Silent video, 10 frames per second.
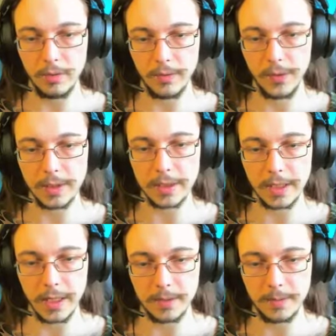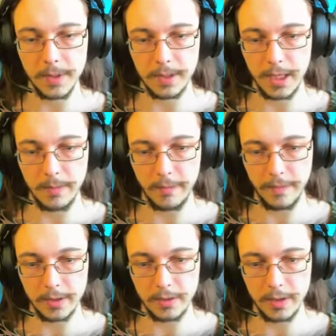or things like that, smithing table,
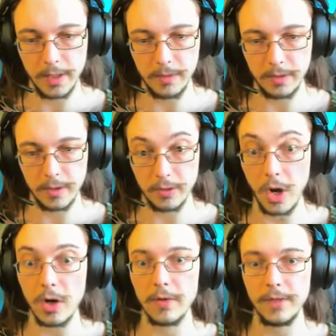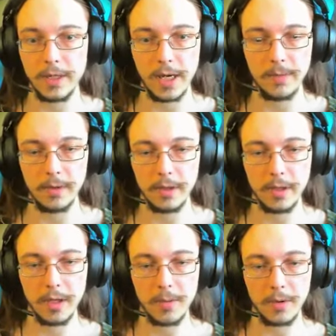Fletcher table, cartography table,
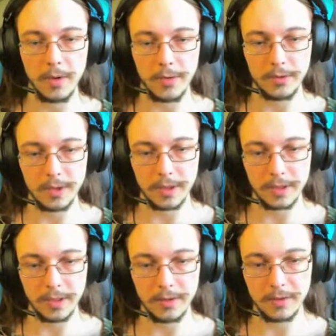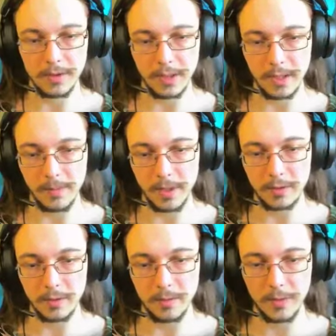put all those things in there so that they can be
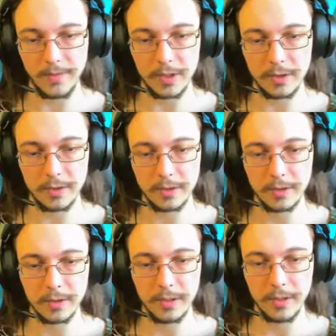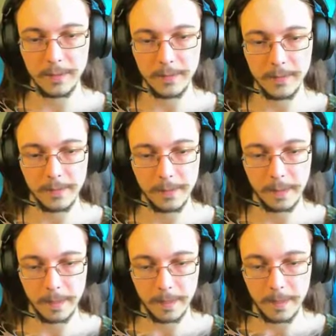certain professions.
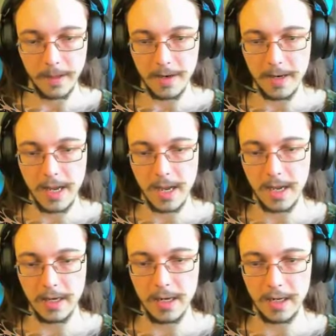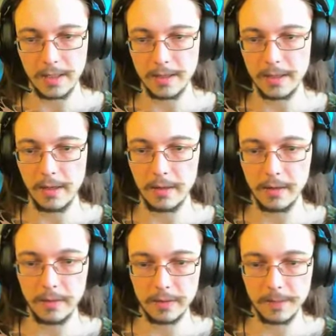And then I can
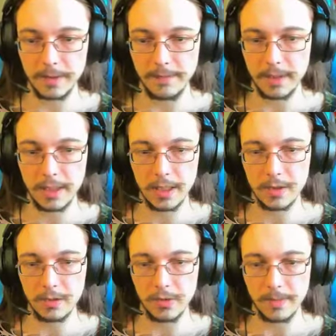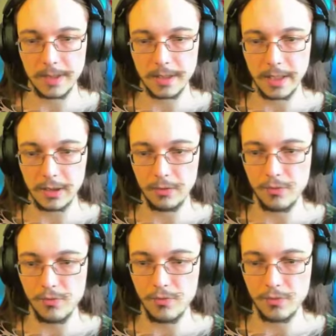sell specific things to them and such.
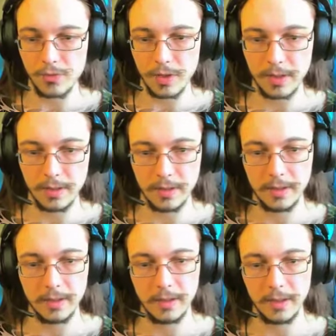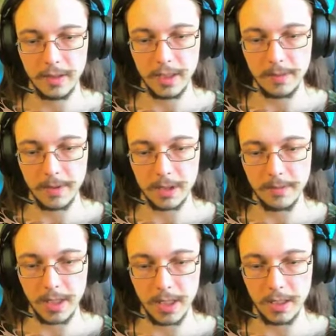Ooh, get much
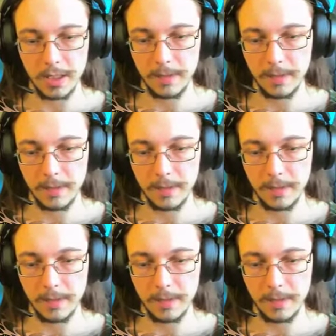money.